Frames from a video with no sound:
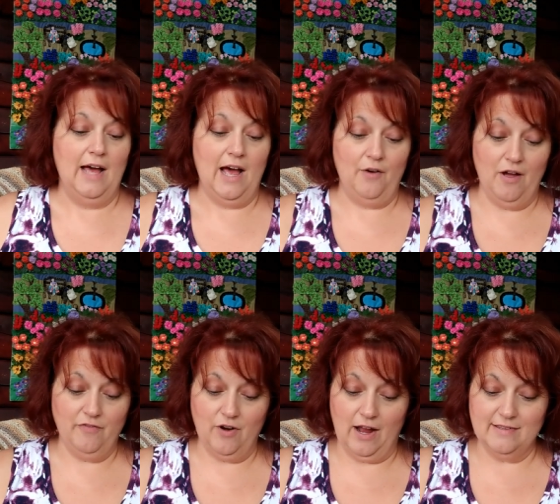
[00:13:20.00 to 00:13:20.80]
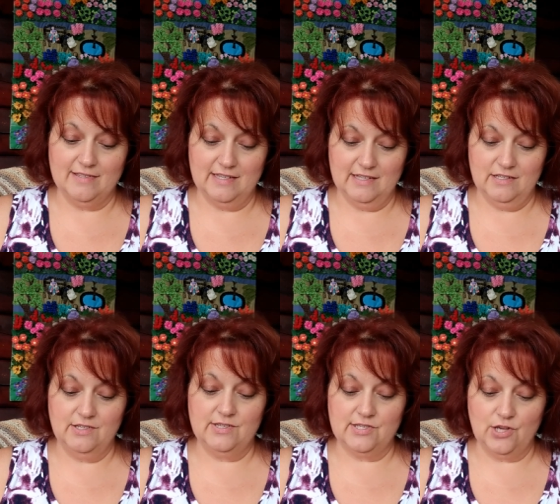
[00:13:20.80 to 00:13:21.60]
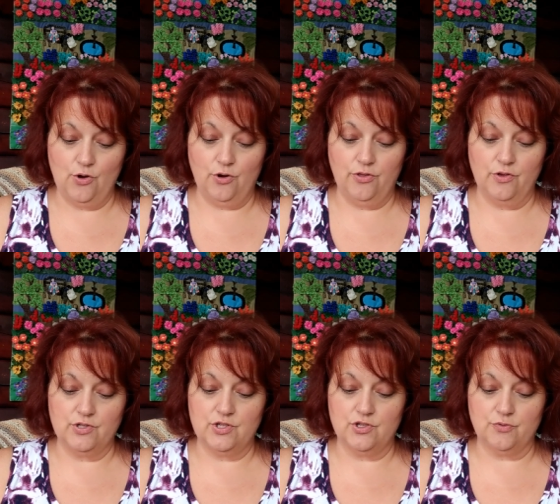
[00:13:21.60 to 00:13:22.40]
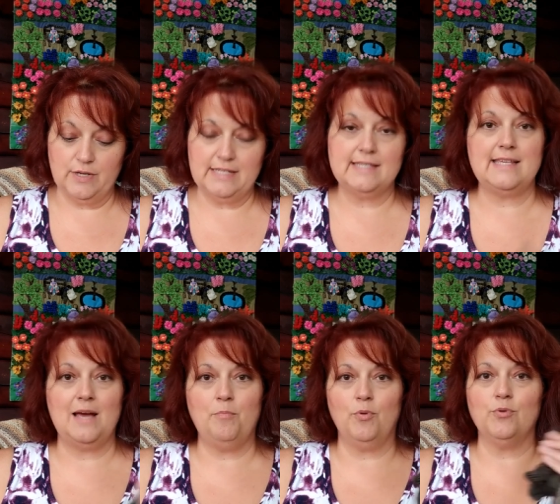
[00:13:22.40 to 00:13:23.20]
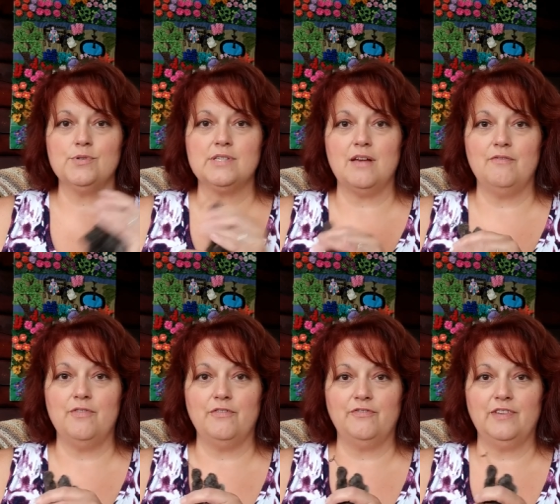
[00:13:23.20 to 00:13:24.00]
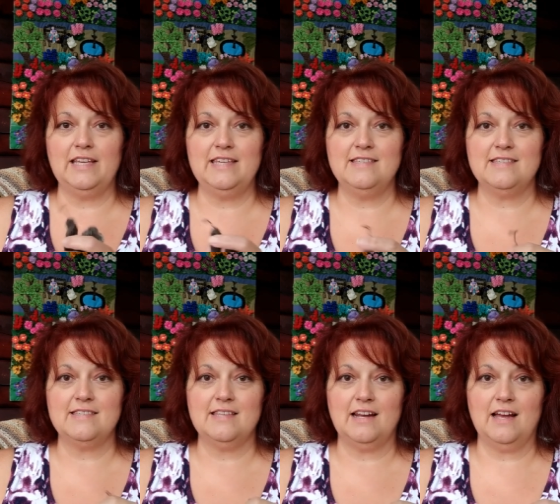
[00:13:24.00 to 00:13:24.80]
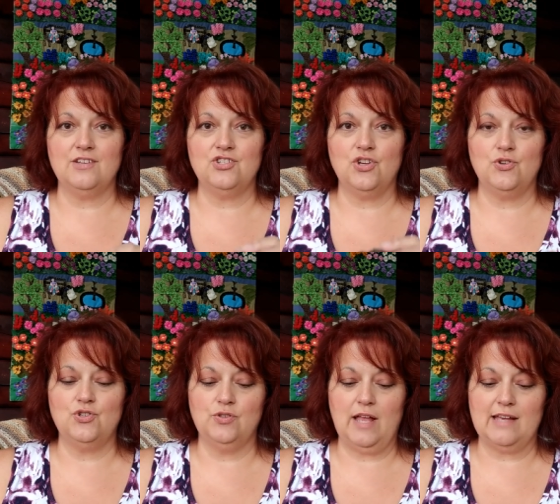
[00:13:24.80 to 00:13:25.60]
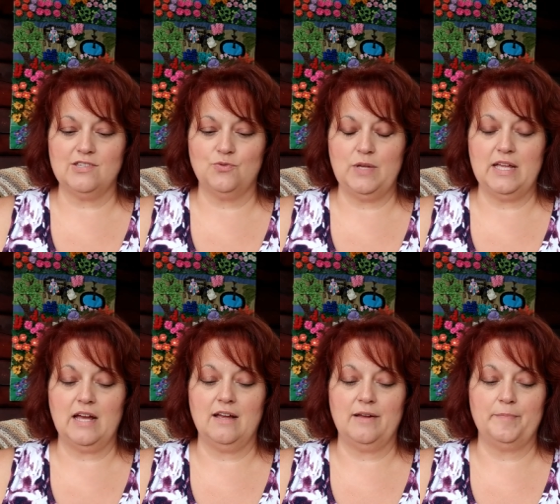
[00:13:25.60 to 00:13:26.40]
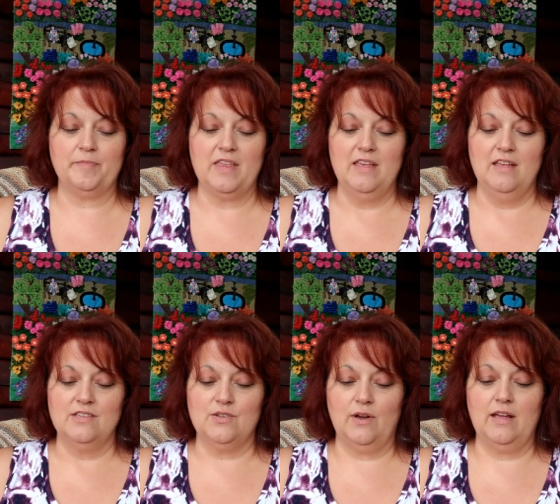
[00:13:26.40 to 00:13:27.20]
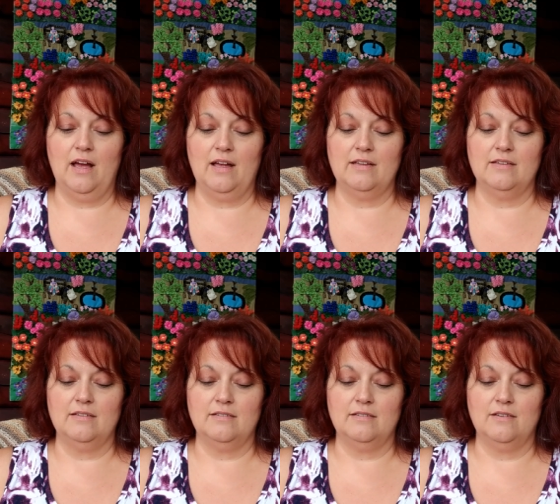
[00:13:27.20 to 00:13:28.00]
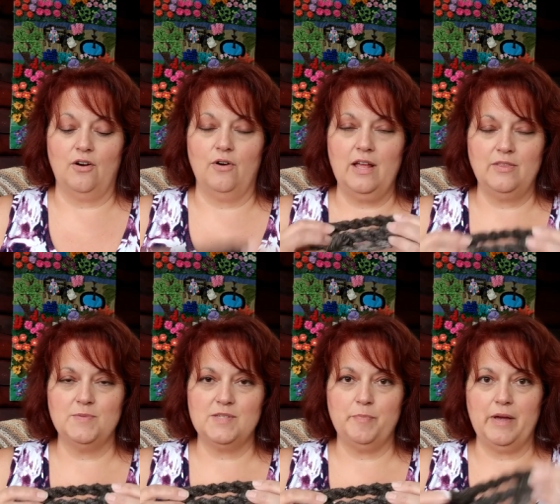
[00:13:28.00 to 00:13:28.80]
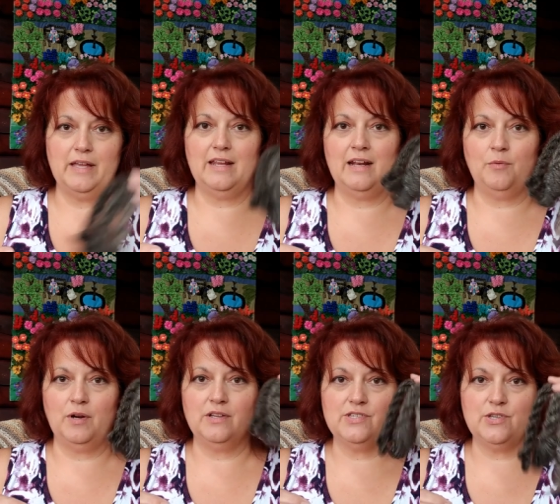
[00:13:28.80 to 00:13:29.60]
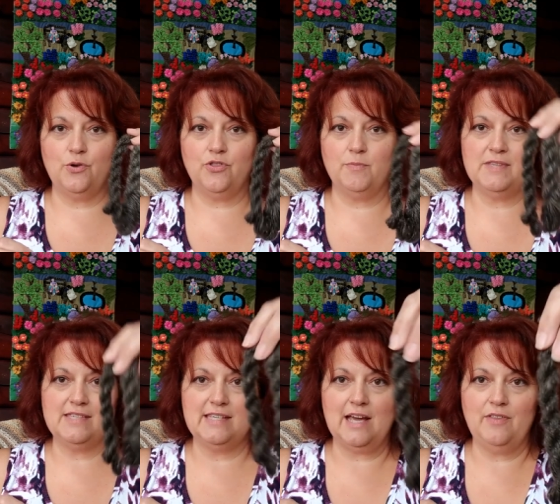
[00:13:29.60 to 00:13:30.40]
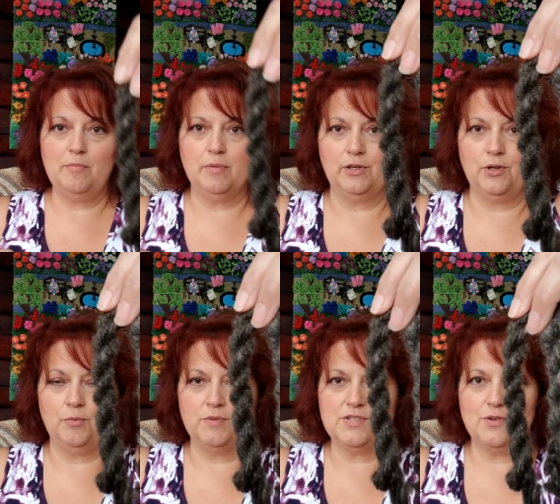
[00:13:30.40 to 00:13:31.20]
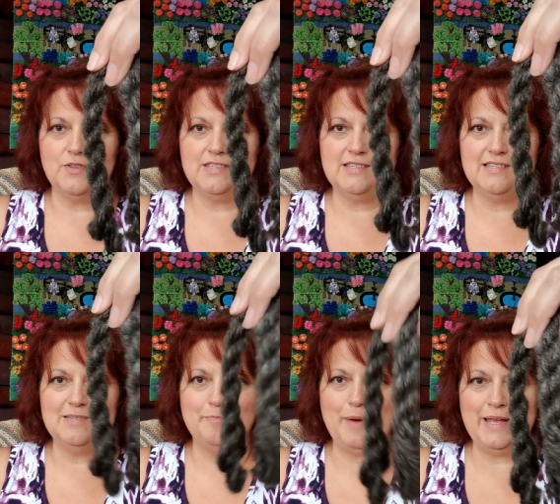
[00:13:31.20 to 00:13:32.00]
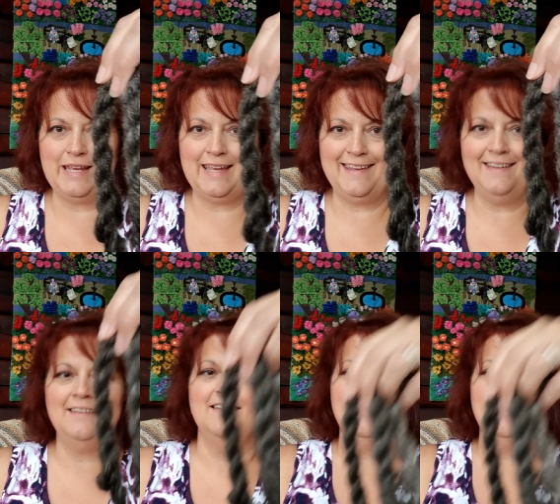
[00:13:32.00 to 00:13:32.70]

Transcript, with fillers: However, I did soak those three samples of the fleece that I showed you last week. Um, so I, I already had them spun and I wanted to soak them and see how they bloomed. So this is Bunny.